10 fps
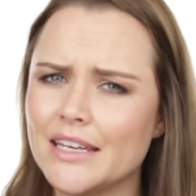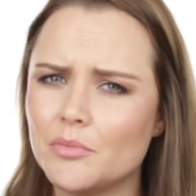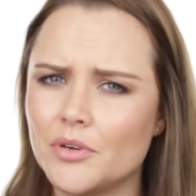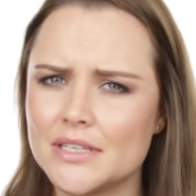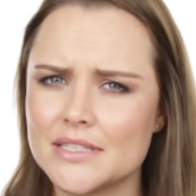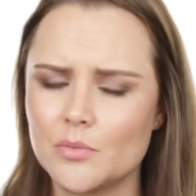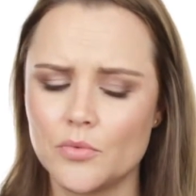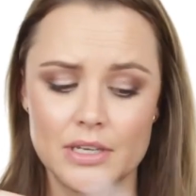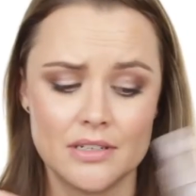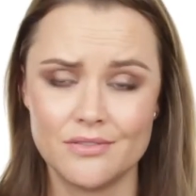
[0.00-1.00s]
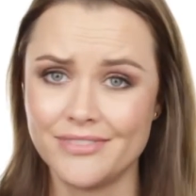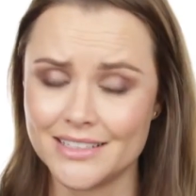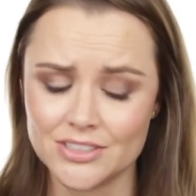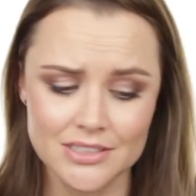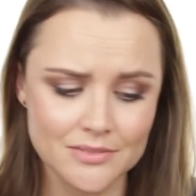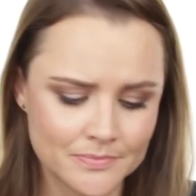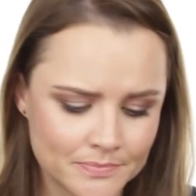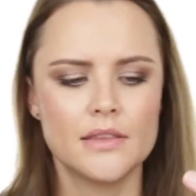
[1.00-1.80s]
anybody some weird infection.